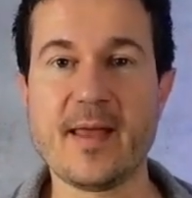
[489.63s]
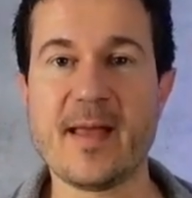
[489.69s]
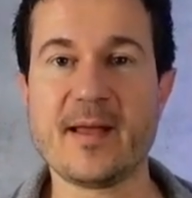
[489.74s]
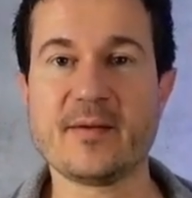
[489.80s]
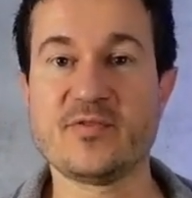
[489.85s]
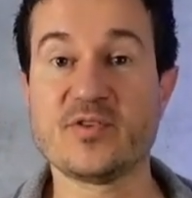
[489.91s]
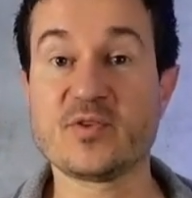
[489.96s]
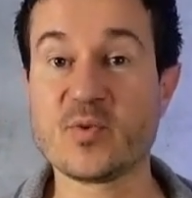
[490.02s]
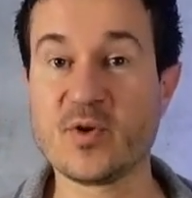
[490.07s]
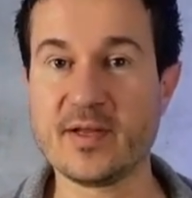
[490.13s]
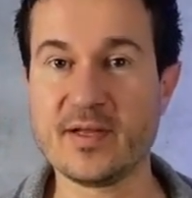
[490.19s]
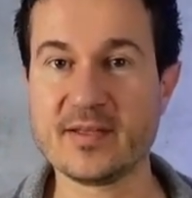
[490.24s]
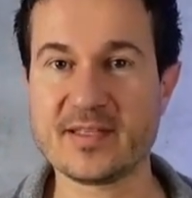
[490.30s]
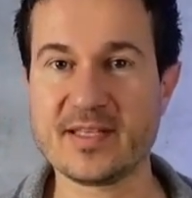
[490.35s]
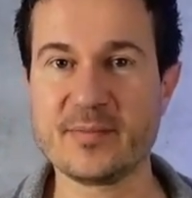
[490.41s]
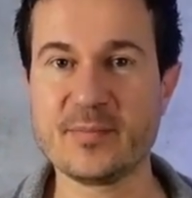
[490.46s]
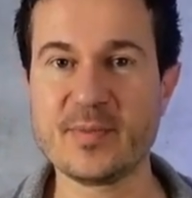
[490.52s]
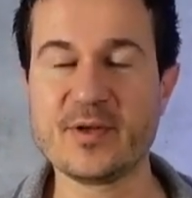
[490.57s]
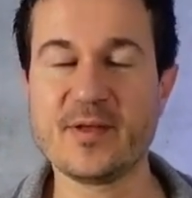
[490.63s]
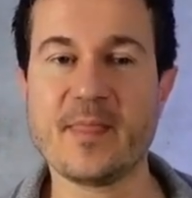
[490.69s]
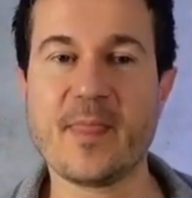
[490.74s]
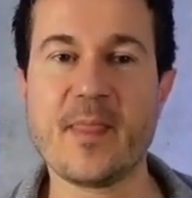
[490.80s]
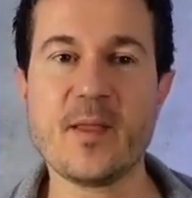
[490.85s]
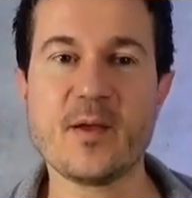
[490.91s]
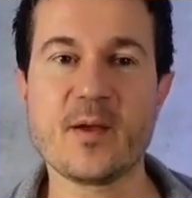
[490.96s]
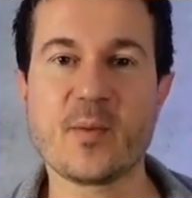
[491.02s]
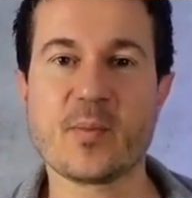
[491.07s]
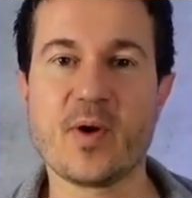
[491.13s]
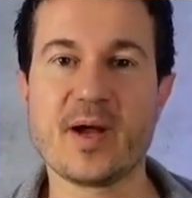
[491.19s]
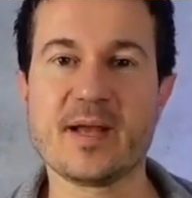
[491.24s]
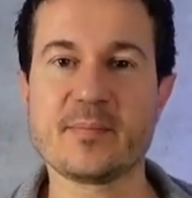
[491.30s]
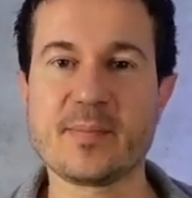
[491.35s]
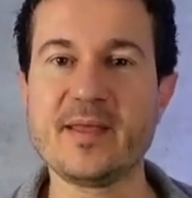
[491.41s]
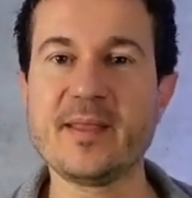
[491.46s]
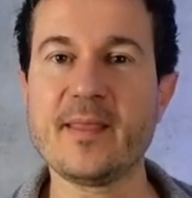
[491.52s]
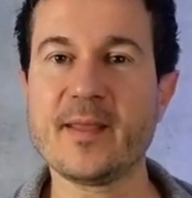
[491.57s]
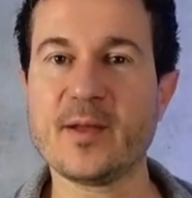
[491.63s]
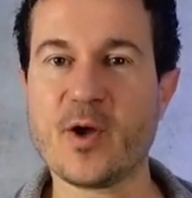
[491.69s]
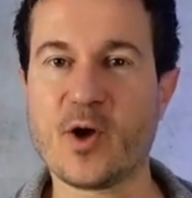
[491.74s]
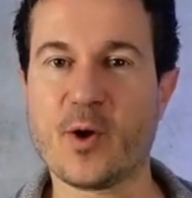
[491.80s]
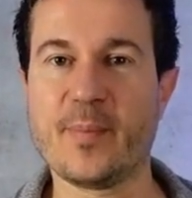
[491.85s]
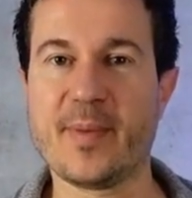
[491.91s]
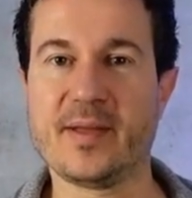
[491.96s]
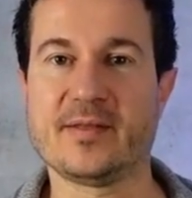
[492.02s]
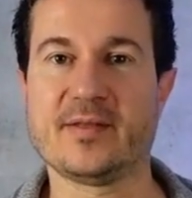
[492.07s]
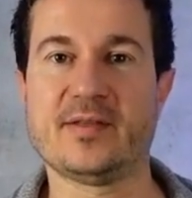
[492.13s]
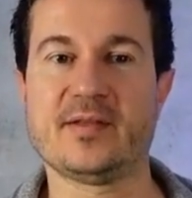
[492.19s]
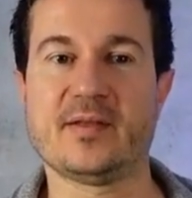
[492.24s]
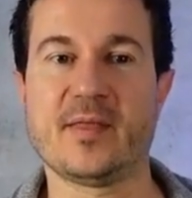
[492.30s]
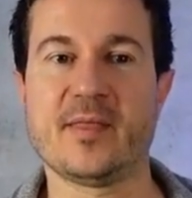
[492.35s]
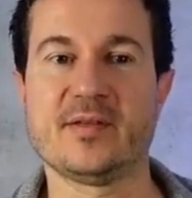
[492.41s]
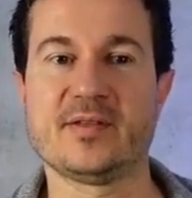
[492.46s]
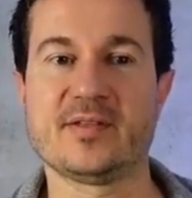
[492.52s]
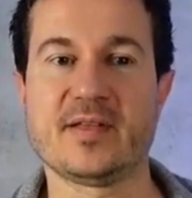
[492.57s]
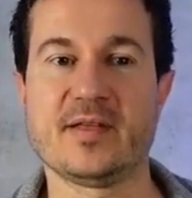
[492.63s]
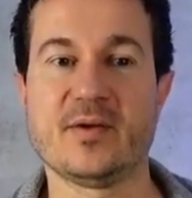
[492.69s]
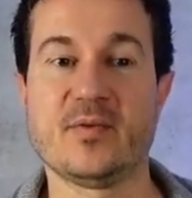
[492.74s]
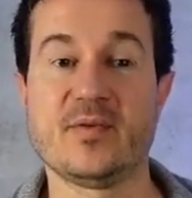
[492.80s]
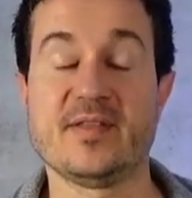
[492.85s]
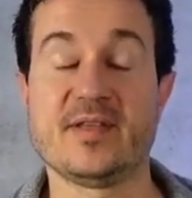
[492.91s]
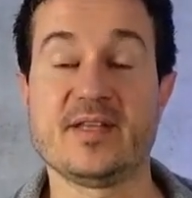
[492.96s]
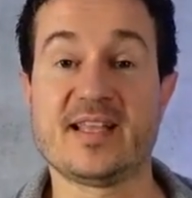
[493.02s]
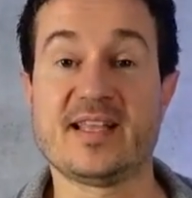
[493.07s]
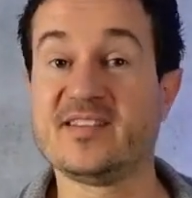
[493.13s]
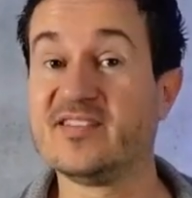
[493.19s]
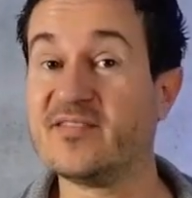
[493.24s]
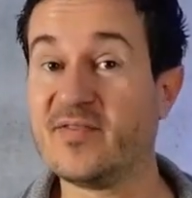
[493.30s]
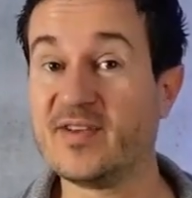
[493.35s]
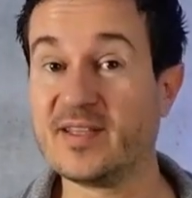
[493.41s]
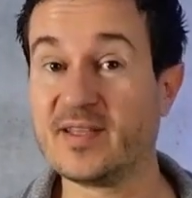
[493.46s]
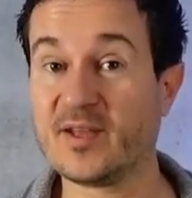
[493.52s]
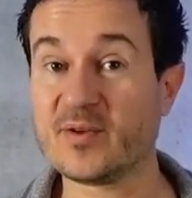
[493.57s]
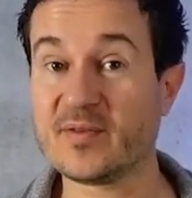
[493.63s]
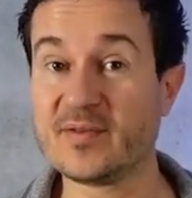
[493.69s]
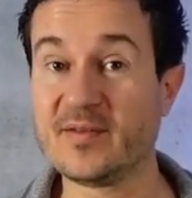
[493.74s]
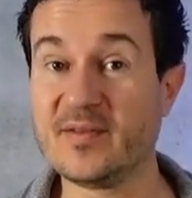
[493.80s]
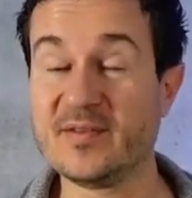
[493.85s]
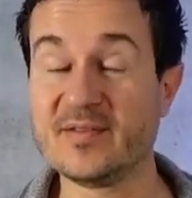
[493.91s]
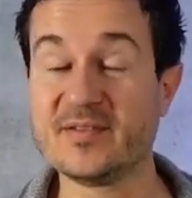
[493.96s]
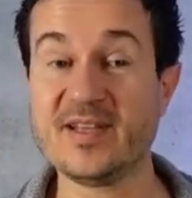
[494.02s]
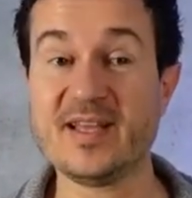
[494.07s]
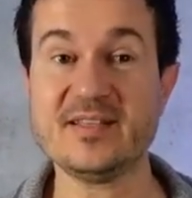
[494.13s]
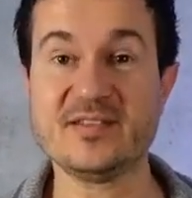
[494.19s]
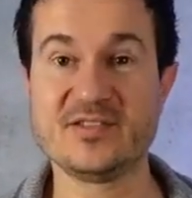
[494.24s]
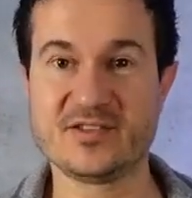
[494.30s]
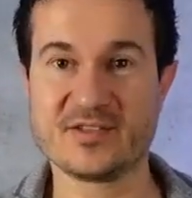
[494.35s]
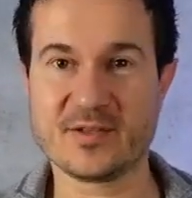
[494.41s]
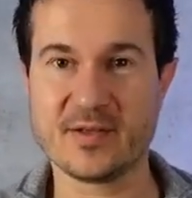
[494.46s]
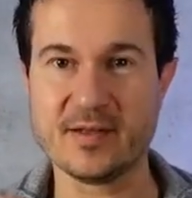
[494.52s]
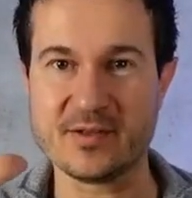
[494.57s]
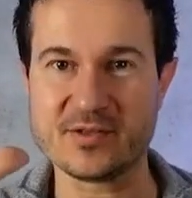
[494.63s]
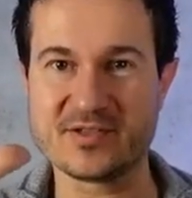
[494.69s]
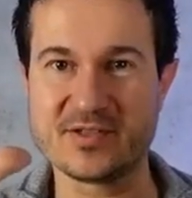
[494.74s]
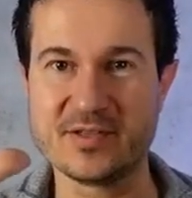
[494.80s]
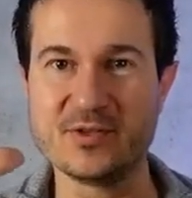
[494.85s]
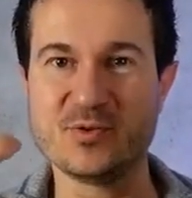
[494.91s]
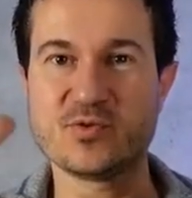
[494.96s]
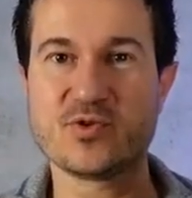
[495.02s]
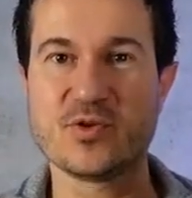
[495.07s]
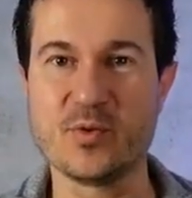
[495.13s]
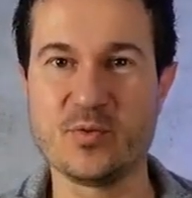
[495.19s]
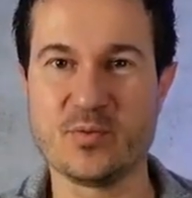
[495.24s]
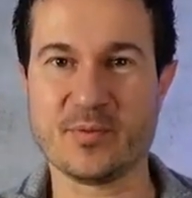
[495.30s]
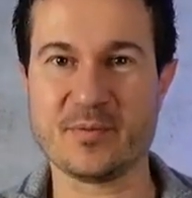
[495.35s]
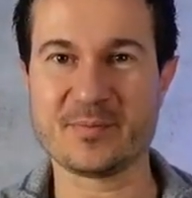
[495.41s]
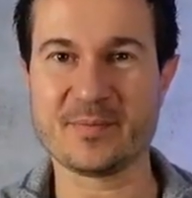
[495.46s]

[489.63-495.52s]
If you want to deepen, write me in the comments. See you in the next video. Thanks. See you soon.